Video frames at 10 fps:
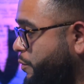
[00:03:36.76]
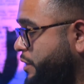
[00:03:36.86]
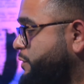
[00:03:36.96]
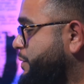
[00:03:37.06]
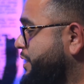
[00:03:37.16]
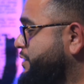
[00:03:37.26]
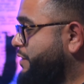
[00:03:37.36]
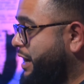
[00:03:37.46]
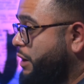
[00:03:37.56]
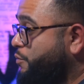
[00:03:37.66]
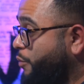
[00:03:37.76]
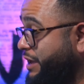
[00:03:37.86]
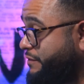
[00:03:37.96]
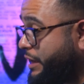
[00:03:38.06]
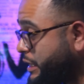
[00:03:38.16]
wants because of how
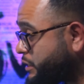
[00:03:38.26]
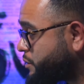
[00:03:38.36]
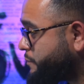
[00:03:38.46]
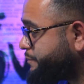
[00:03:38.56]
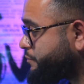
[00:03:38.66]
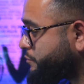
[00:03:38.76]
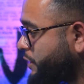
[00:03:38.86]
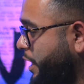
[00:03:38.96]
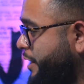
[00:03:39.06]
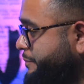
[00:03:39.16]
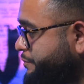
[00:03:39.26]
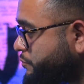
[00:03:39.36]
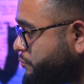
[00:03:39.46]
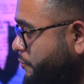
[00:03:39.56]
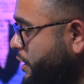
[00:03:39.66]
wavy it is. Okay.
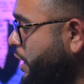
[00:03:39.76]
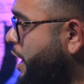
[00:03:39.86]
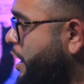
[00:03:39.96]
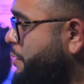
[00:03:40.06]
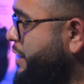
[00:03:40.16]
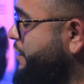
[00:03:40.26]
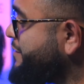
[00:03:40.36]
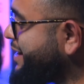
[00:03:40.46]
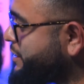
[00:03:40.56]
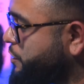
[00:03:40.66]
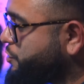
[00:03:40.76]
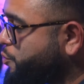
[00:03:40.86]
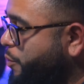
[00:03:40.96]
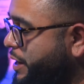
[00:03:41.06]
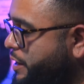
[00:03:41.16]
If you have a
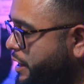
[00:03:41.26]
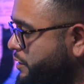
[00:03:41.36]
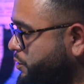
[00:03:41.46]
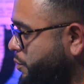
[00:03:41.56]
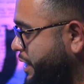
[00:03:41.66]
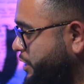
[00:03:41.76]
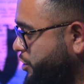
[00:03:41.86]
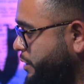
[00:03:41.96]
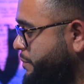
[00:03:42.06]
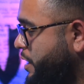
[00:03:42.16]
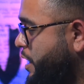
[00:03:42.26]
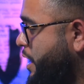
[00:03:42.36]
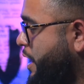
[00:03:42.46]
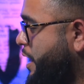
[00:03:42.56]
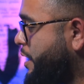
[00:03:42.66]
square head shape,
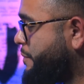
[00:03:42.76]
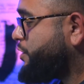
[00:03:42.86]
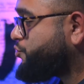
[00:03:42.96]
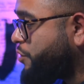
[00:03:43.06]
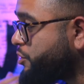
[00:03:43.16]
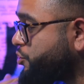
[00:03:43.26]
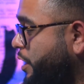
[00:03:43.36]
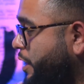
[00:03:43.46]
and strong jaw